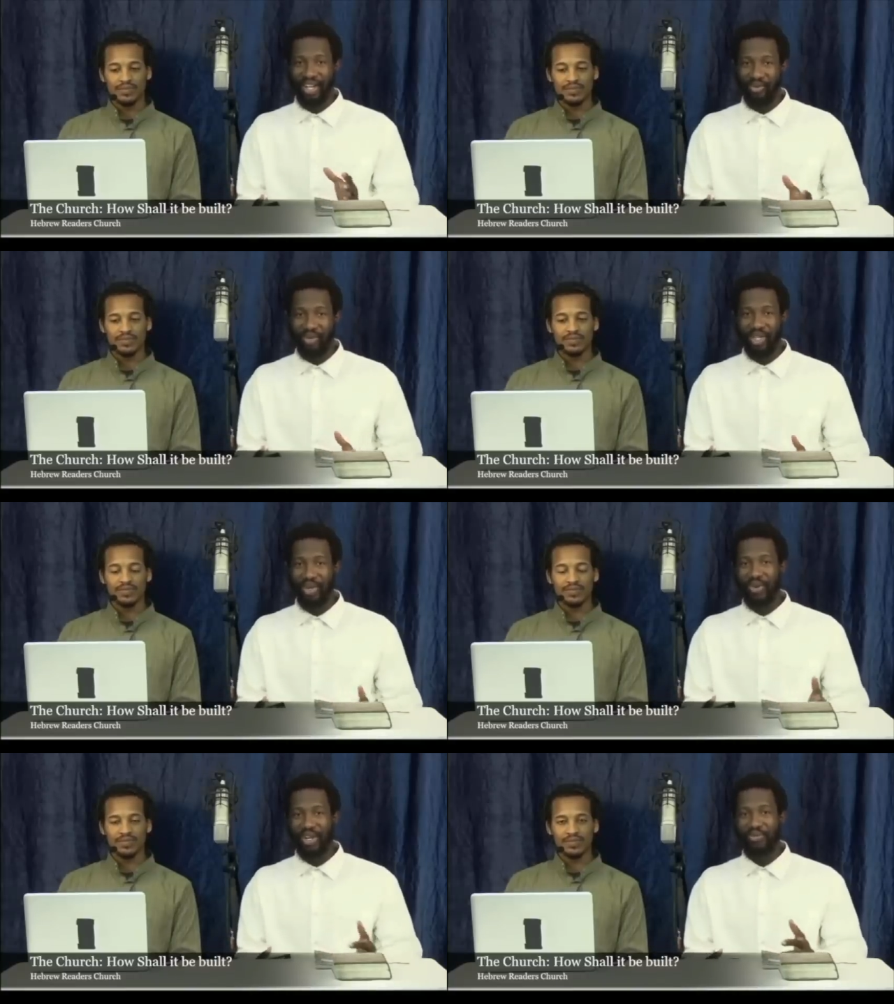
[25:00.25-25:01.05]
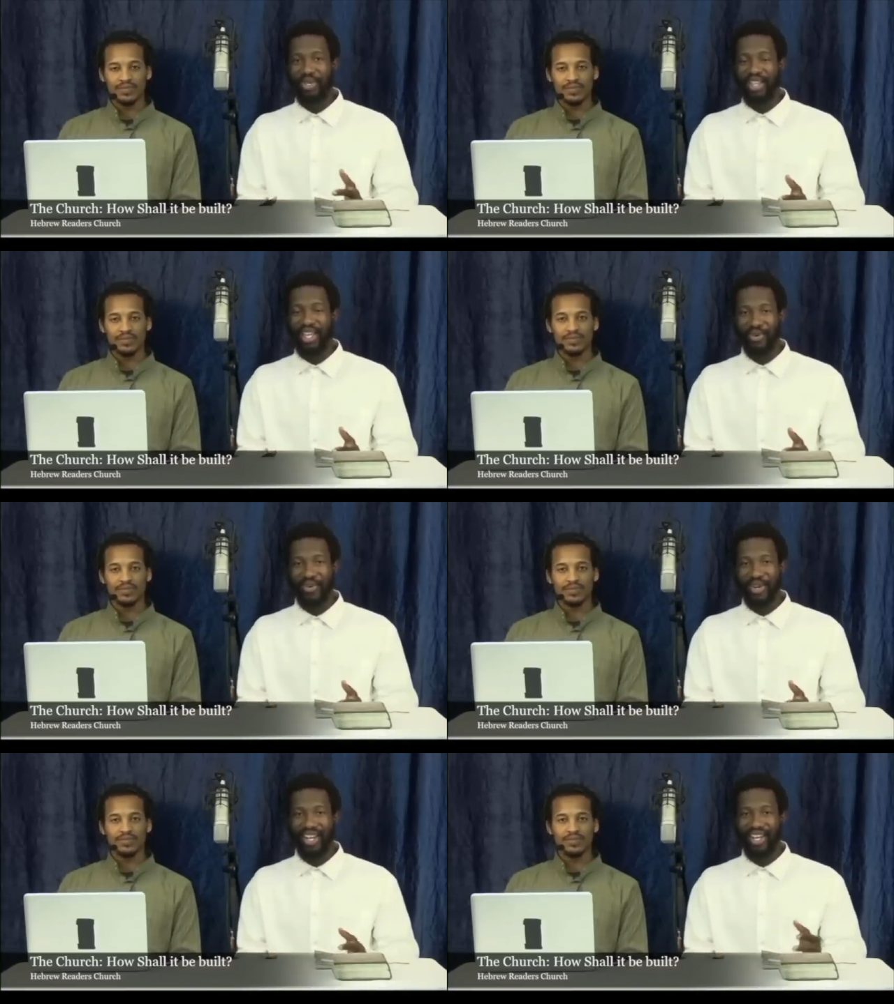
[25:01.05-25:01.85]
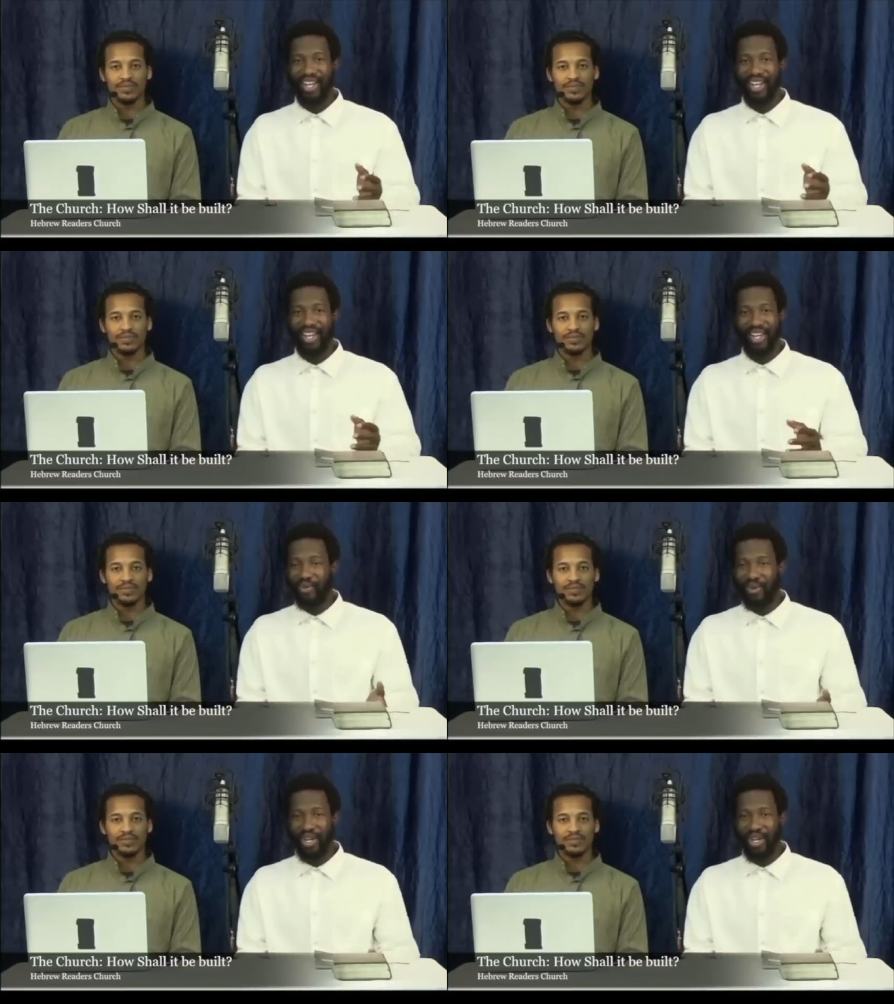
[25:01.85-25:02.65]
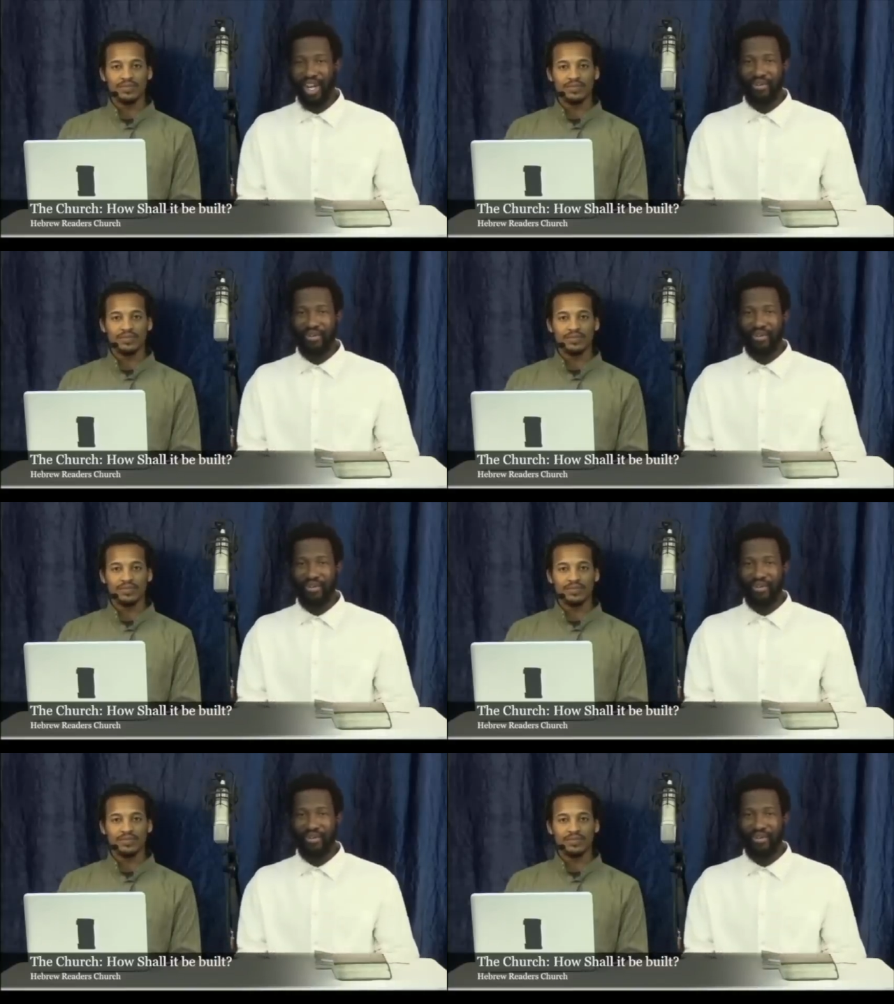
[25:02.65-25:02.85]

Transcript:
Speaker 1: If we don't come in that way, we're not